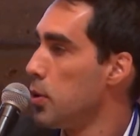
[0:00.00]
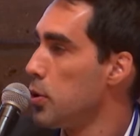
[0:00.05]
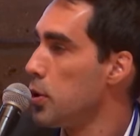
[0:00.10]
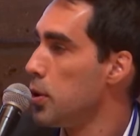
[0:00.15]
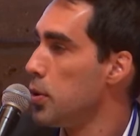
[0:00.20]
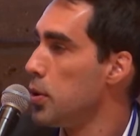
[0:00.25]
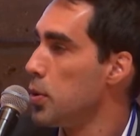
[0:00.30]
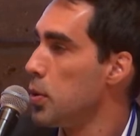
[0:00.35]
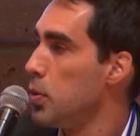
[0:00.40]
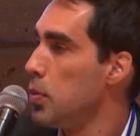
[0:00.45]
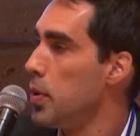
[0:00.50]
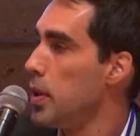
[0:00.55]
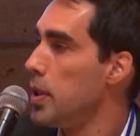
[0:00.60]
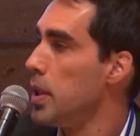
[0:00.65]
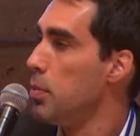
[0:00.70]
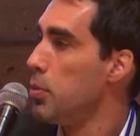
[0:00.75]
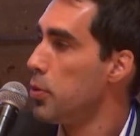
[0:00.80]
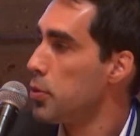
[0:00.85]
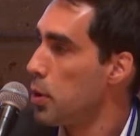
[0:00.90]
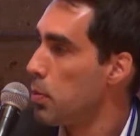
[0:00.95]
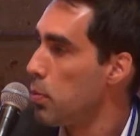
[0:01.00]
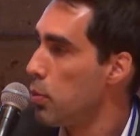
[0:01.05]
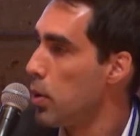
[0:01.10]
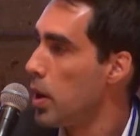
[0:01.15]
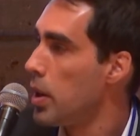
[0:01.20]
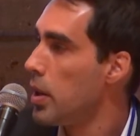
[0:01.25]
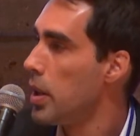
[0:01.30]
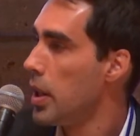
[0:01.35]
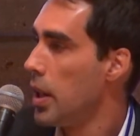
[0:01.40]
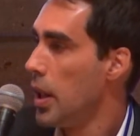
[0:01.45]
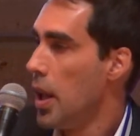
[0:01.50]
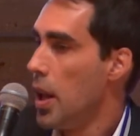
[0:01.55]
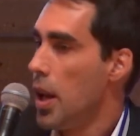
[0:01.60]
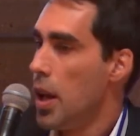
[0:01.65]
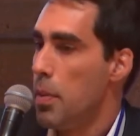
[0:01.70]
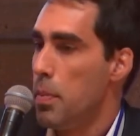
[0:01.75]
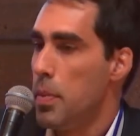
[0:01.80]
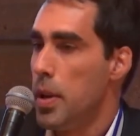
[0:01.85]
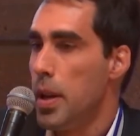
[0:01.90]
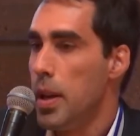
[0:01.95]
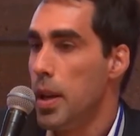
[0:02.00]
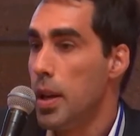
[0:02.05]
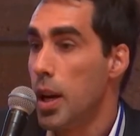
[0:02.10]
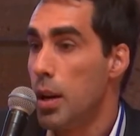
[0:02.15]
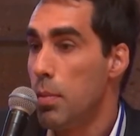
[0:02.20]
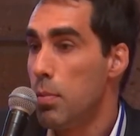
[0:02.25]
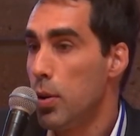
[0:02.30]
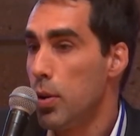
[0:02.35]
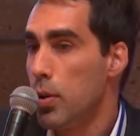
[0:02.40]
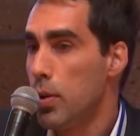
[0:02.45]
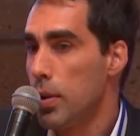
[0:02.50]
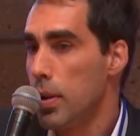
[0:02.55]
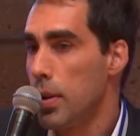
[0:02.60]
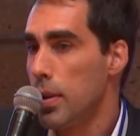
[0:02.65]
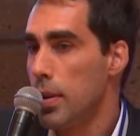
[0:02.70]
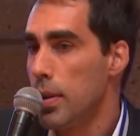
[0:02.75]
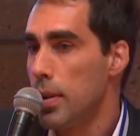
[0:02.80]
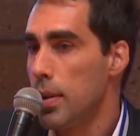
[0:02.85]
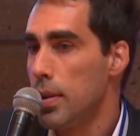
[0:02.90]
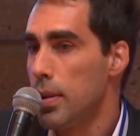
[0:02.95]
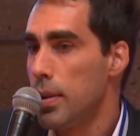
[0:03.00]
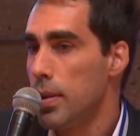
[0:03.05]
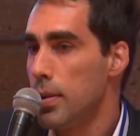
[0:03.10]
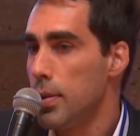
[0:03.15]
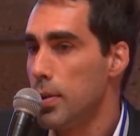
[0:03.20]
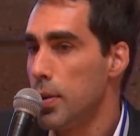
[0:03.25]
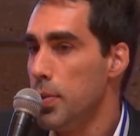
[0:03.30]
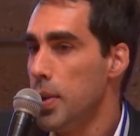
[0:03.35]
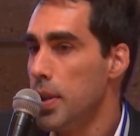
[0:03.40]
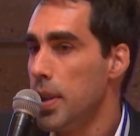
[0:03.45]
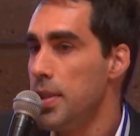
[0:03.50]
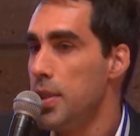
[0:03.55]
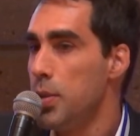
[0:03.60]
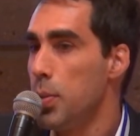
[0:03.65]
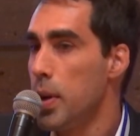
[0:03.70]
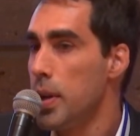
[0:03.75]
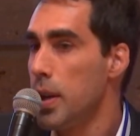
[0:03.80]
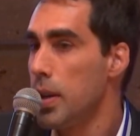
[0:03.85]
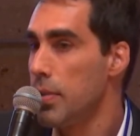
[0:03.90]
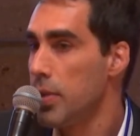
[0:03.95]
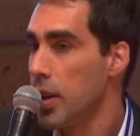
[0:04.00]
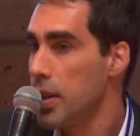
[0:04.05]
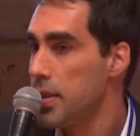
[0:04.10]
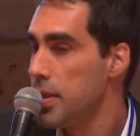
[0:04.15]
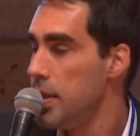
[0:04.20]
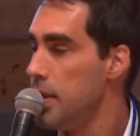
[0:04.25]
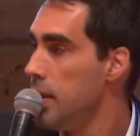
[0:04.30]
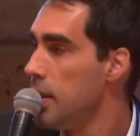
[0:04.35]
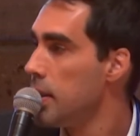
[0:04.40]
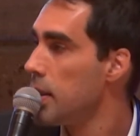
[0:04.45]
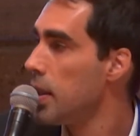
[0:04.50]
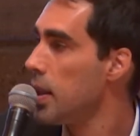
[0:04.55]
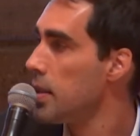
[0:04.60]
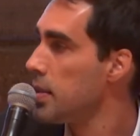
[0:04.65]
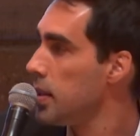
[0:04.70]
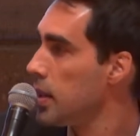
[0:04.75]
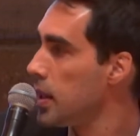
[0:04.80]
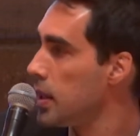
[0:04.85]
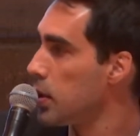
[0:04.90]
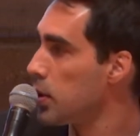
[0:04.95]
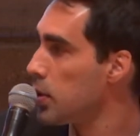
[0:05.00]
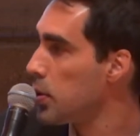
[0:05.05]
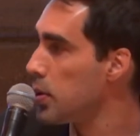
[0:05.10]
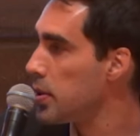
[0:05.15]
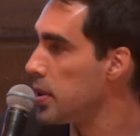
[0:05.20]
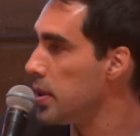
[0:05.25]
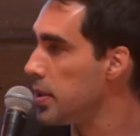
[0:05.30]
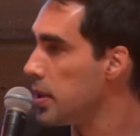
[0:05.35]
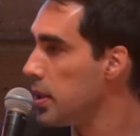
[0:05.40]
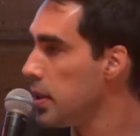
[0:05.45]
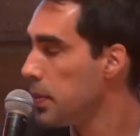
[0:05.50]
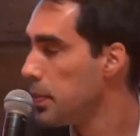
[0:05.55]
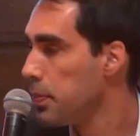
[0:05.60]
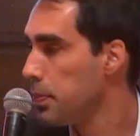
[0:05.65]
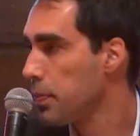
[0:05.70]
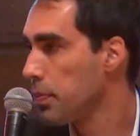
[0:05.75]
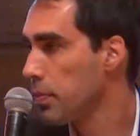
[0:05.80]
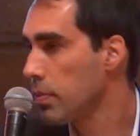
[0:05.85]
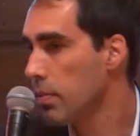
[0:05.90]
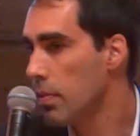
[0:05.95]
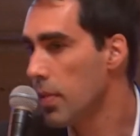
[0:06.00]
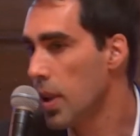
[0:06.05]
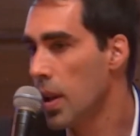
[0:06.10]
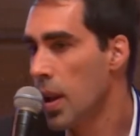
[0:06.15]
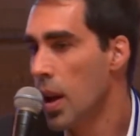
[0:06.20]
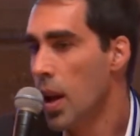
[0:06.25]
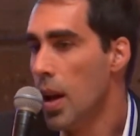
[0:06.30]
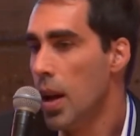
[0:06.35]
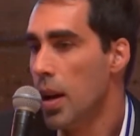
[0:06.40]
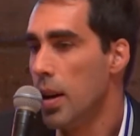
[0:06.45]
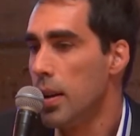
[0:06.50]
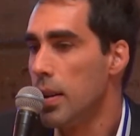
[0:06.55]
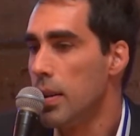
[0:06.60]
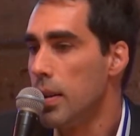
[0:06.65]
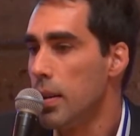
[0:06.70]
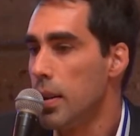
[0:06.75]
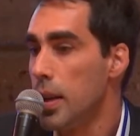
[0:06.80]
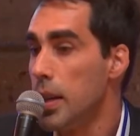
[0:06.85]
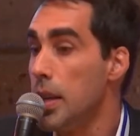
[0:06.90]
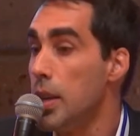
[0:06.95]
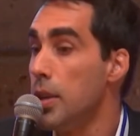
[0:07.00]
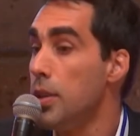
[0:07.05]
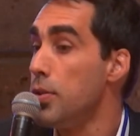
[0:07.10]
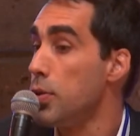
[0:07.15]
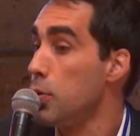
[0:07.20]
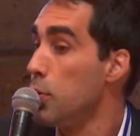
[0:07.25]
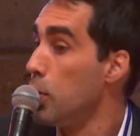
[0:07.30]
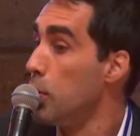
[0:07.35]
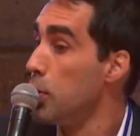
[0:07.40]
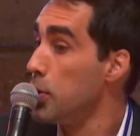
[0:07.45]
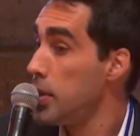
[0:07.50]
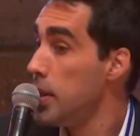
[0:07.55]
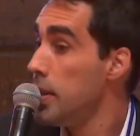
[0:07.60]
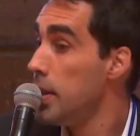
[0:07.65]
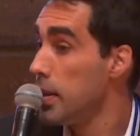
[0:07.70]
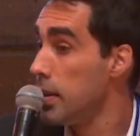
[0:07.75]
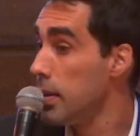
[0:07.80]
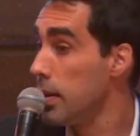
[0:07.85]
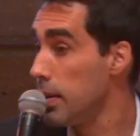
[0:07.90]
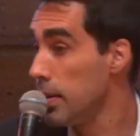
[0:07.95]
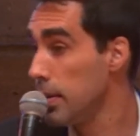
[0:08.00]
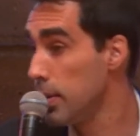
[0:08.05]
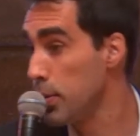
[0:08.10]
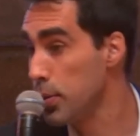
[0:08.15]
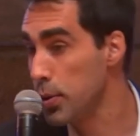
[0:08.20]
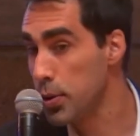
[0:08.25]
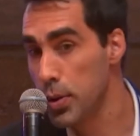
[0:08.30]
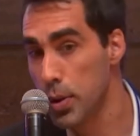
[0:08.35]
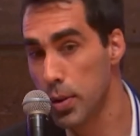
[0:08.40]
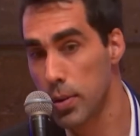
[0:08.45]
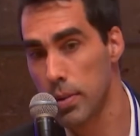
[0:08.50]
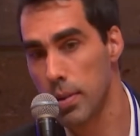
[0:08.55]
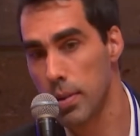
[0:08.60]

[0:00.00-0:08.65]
Digital skills enable young people to find work, but also become global citizens that can fully participate in societies.